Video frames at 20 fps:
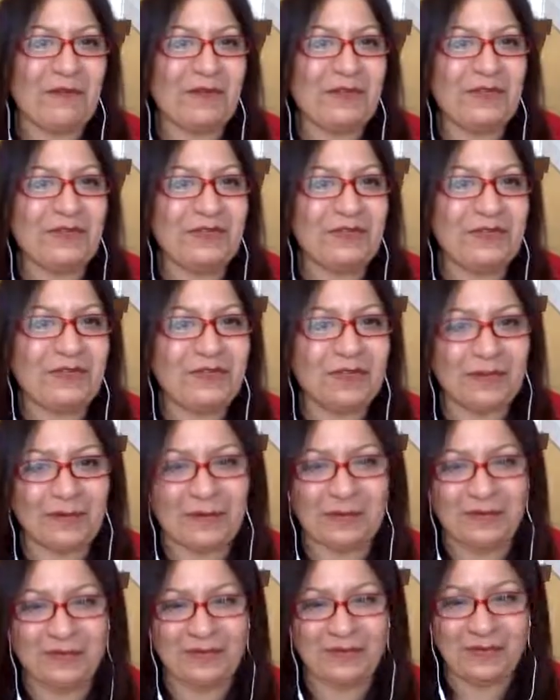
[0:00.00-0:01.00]
to share
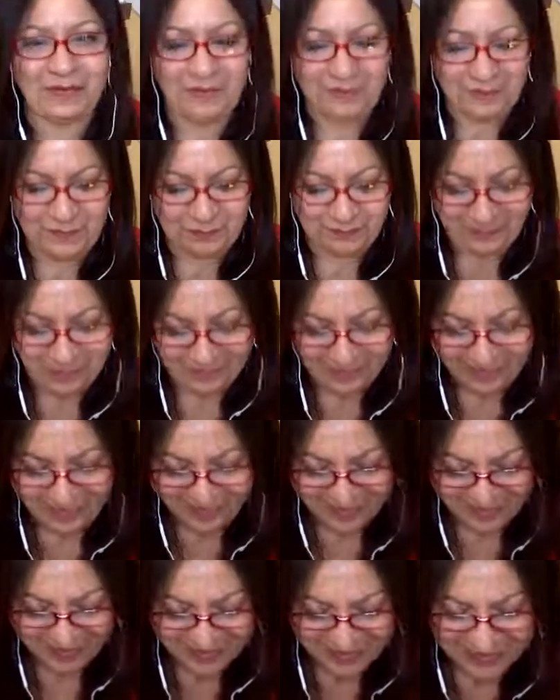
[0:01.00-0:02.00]
with you
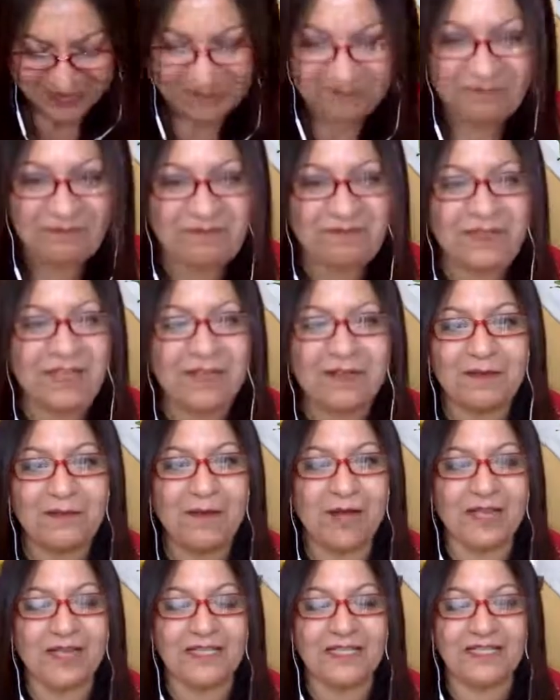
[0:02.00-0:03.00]
is, it
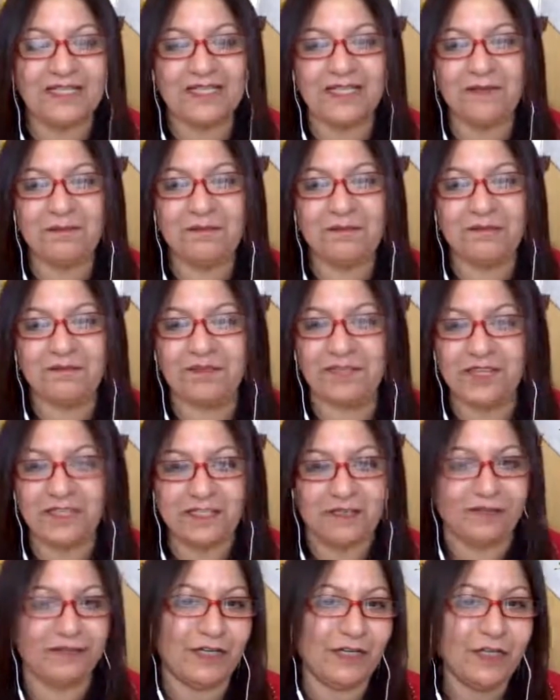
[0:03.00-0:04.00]
might seem
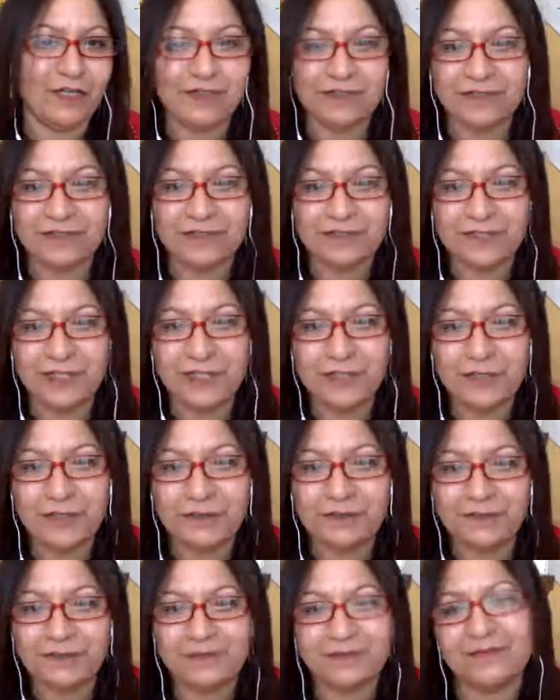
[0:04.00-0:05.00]
difficult to do.
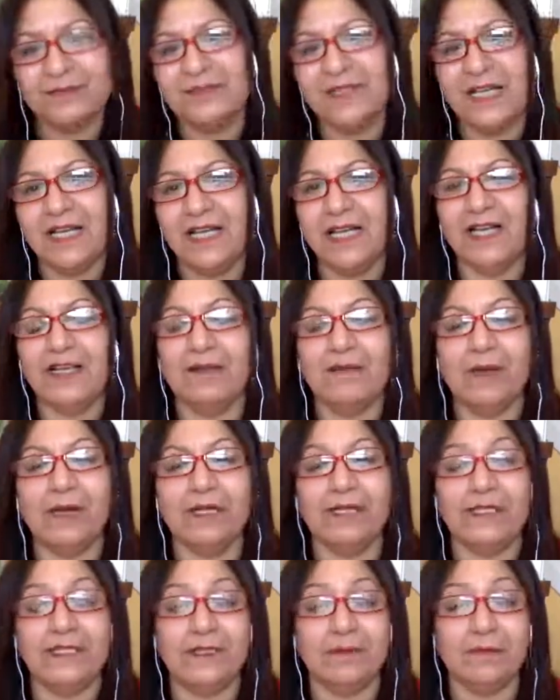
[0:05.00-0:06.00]
It
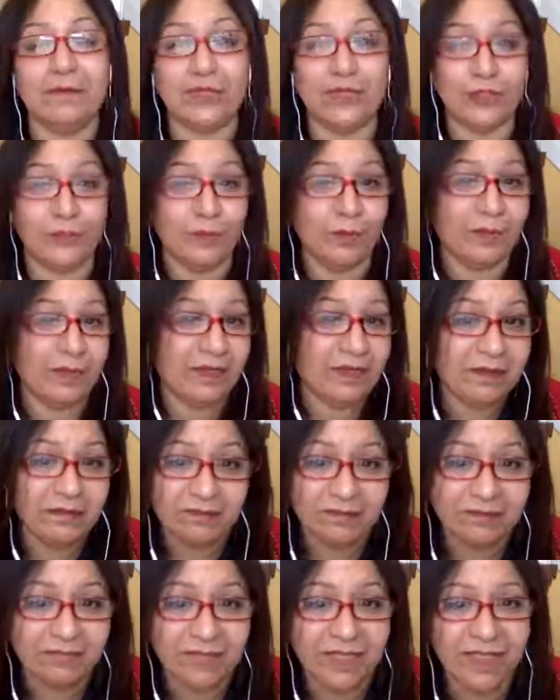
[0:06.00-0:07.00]
might seem stupid.
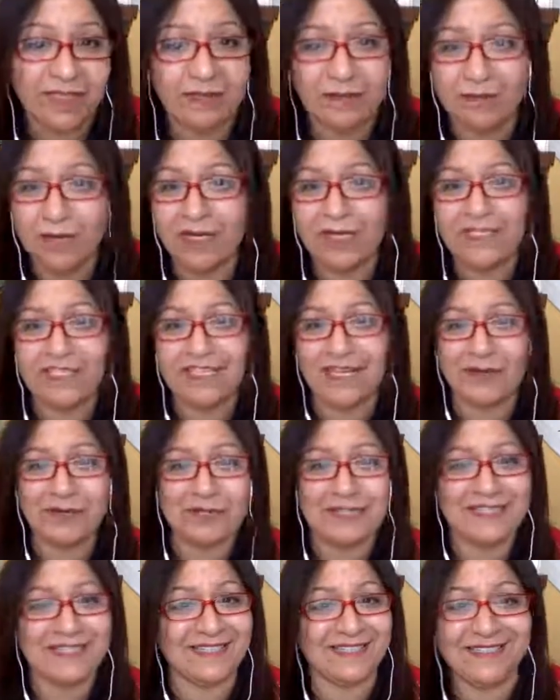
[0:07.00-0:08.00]
It might sound
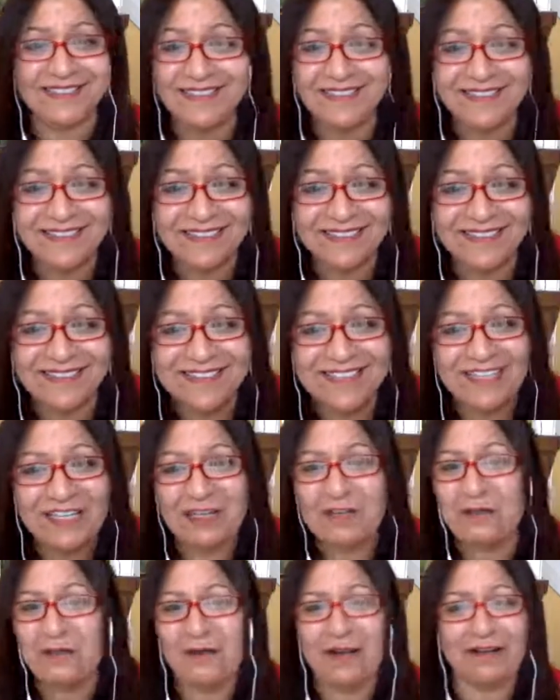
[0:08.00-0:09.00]
silly.
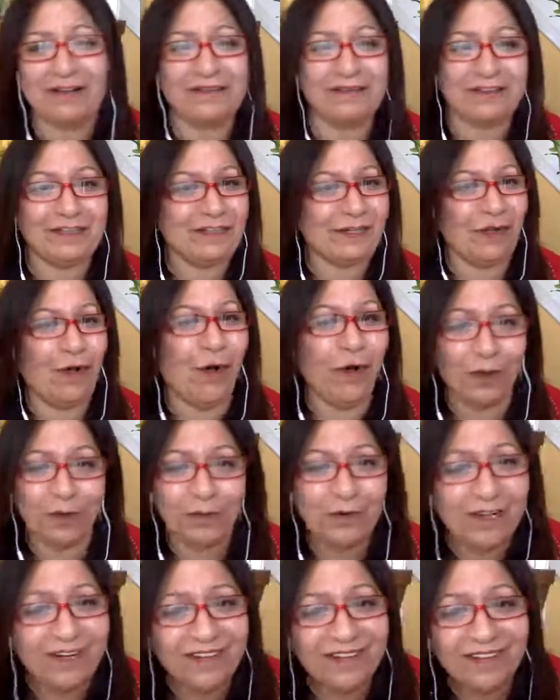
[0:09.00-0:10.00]
You might feel
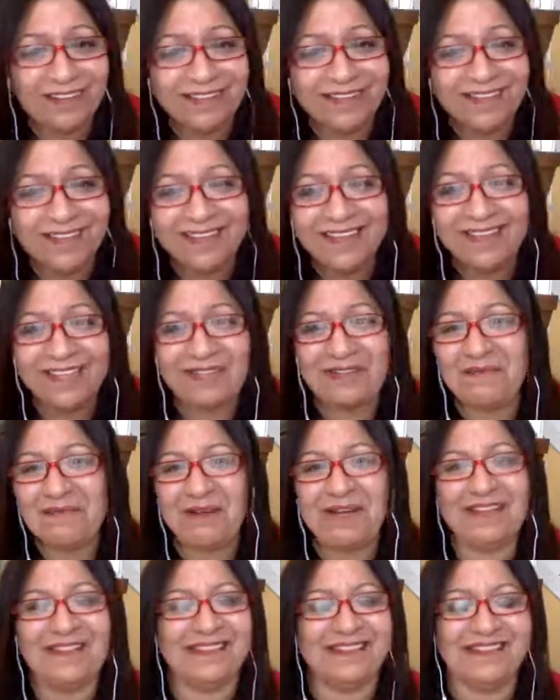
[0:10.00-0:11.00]
awkward. You
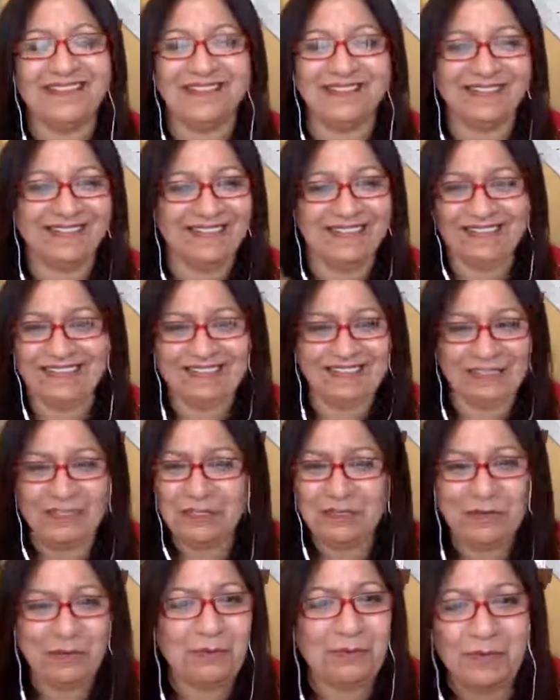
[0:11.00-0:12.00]
might think that you
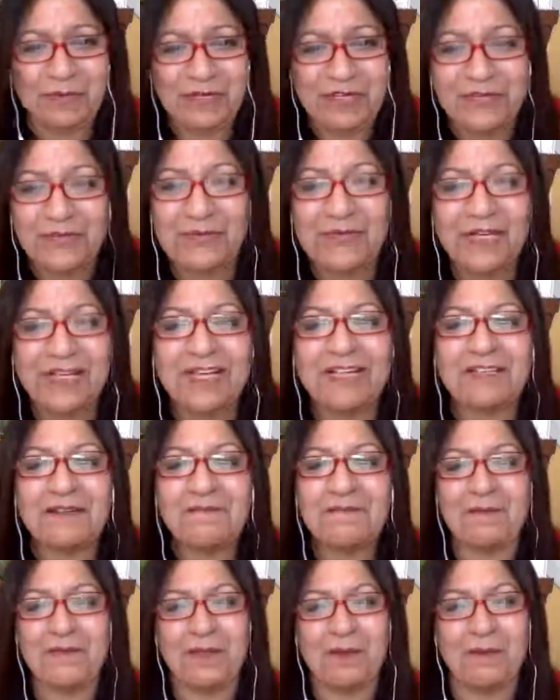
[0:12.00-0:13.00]
don't want to do it,
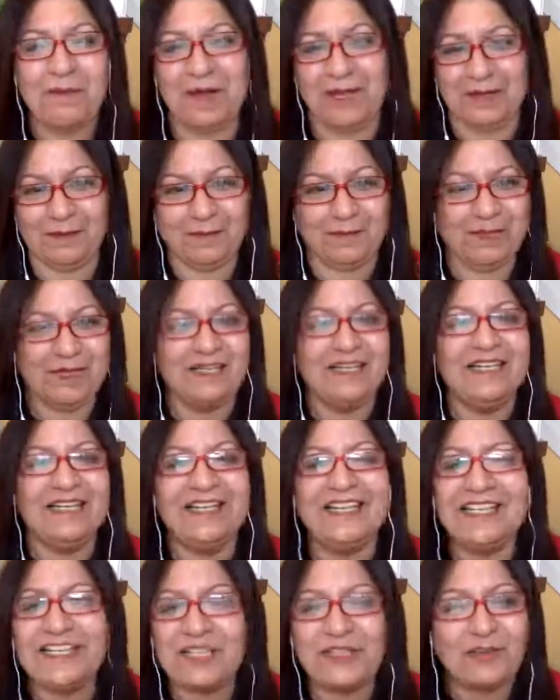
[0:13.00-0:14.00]
but
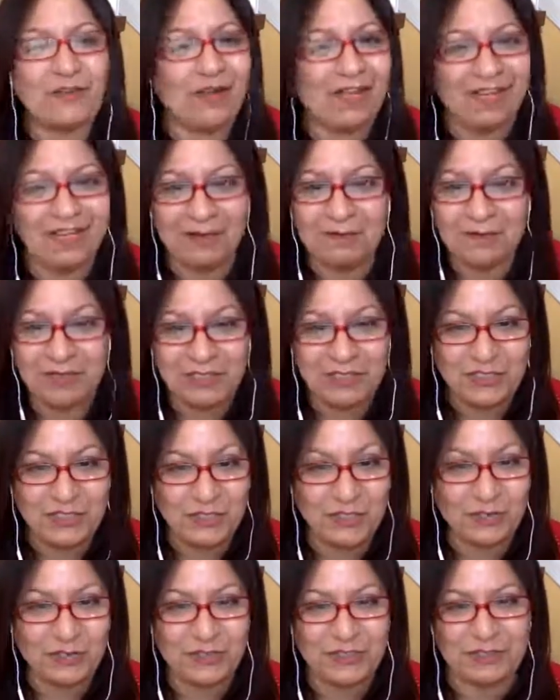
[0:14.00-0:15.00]
please try it. It makes a
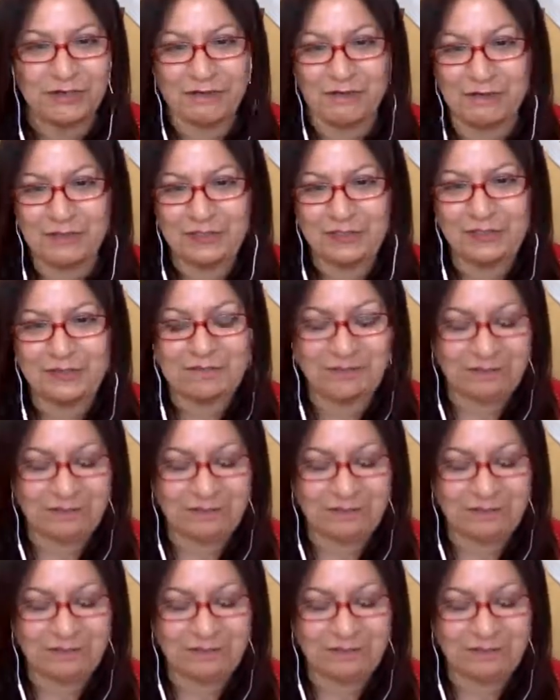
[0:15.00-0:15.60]
huge difference.